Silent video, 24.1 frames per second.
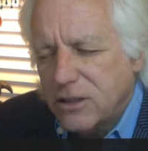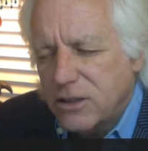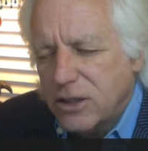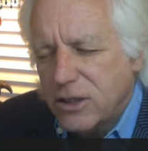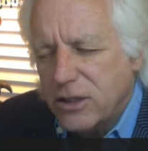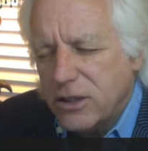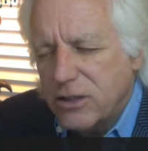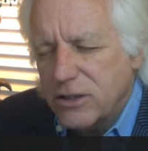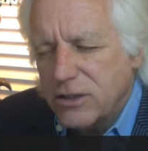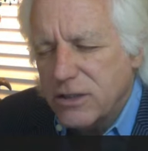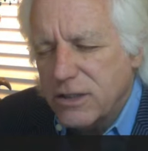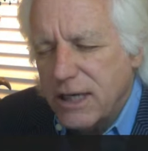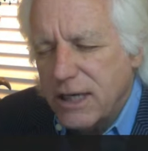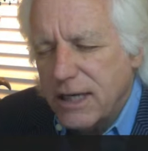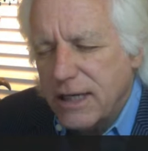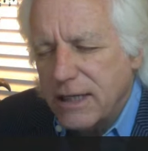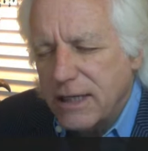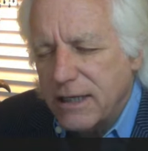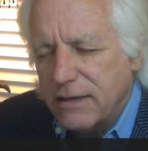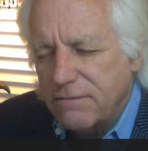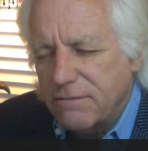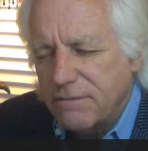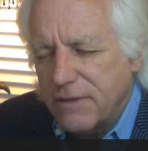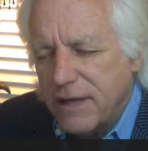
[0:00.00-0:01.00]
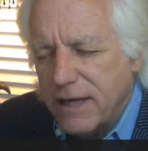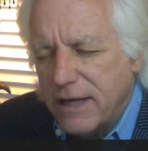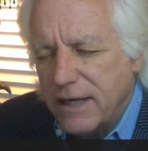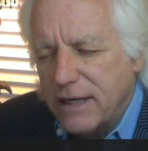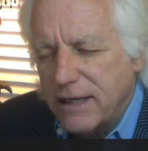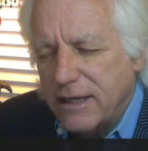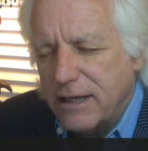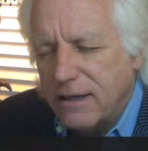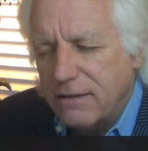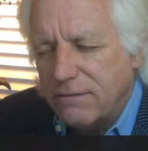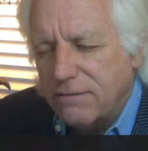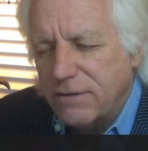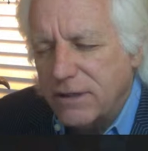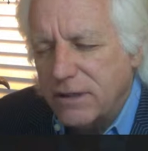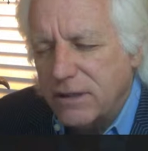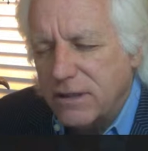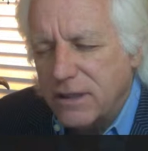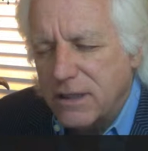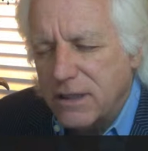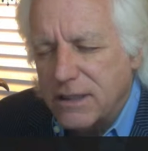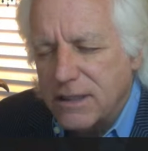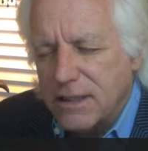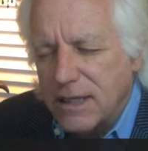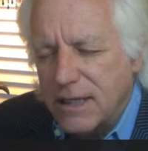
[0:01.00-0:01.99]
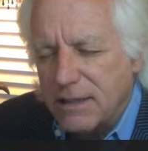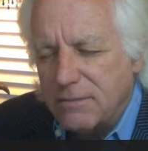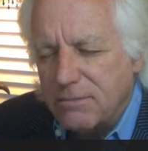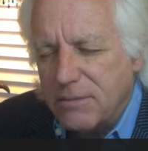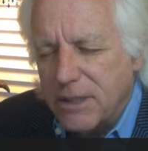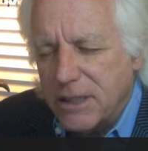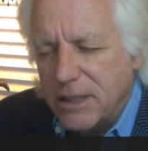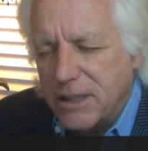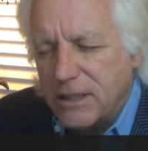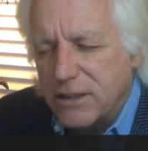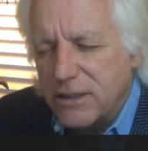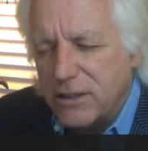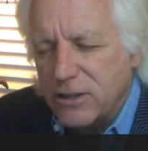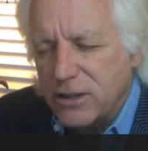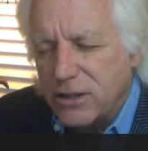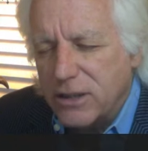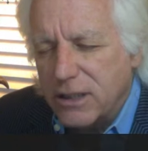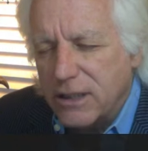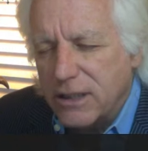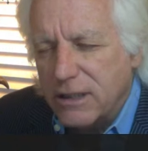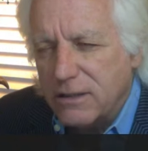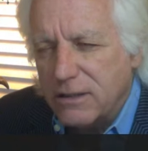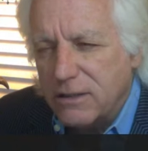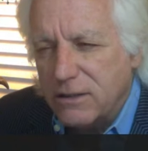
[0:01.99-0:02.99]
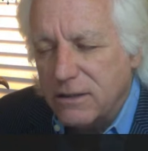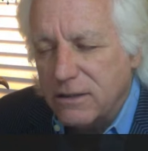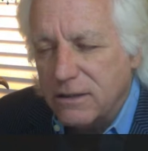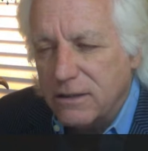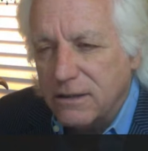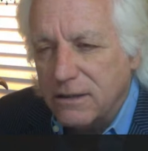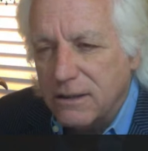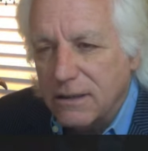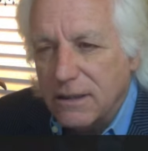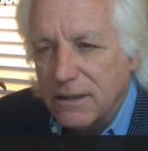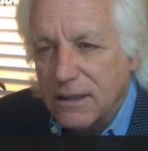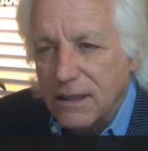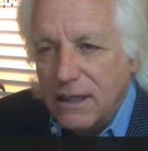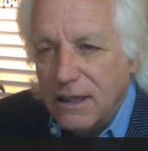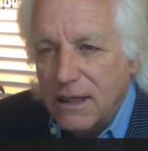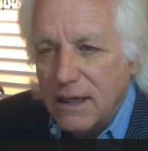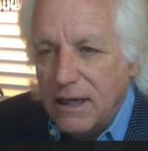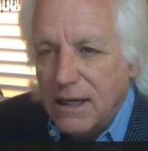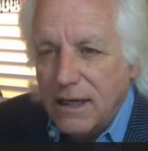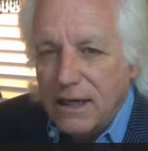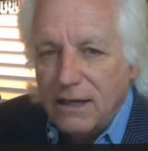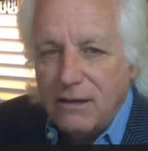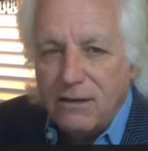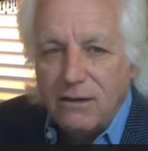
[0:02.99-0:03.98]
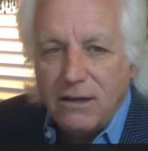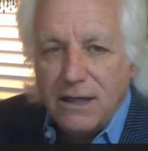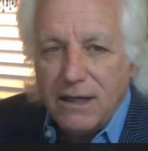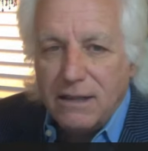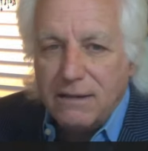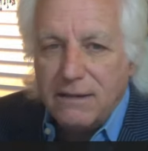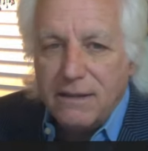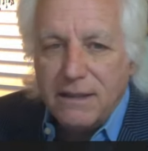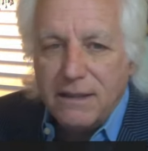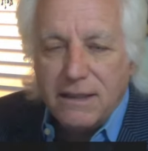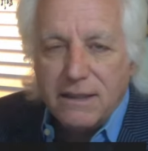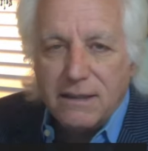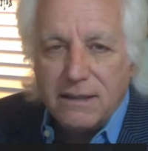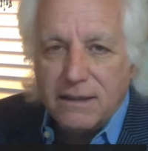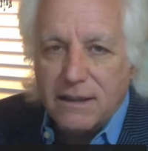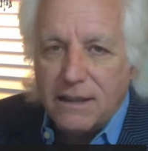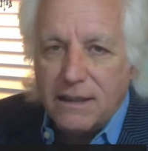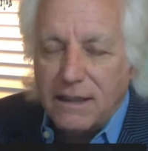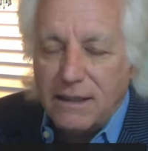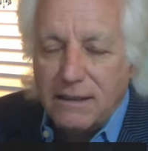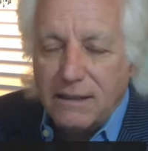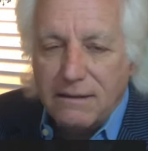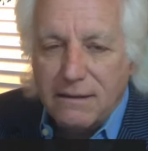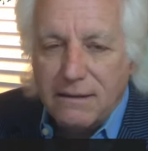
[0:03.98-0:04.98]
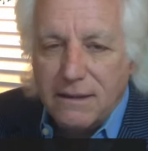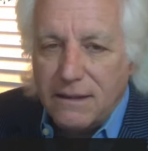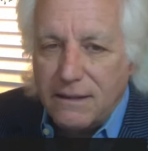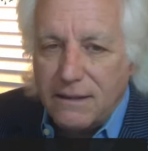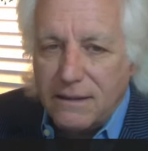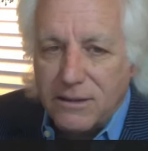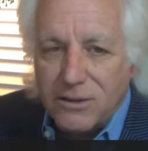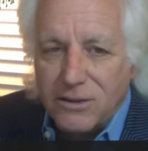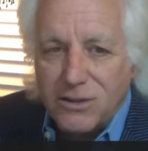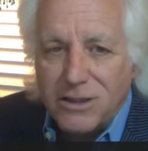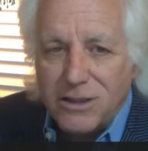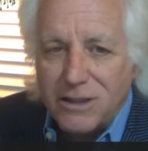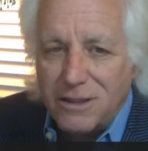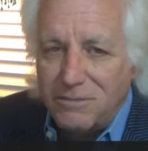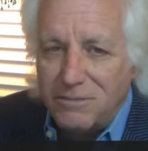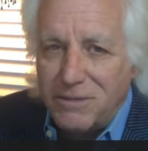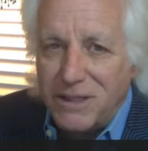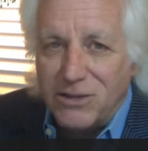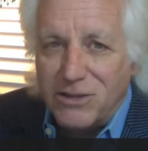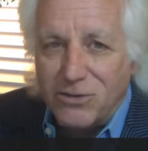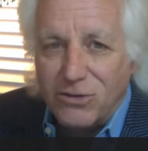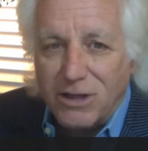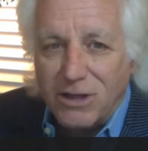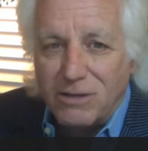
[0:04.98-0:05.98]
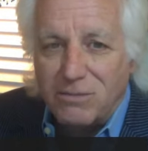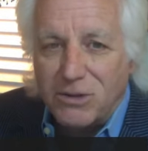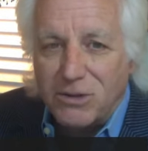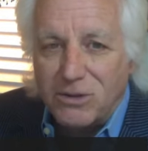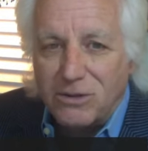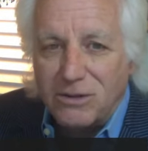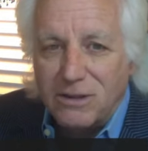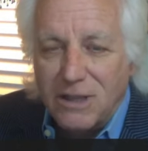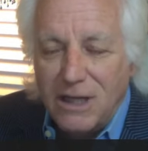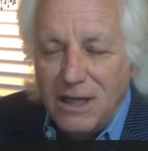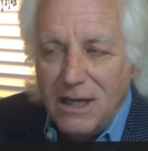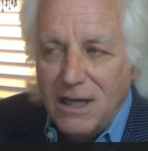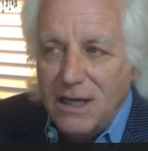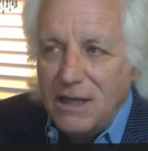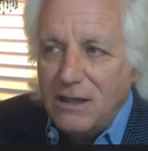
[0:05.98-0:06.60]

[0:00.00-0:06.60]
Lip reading: So you're saying if they covered the 10 million shares? Oh, I think there's going to be trouble.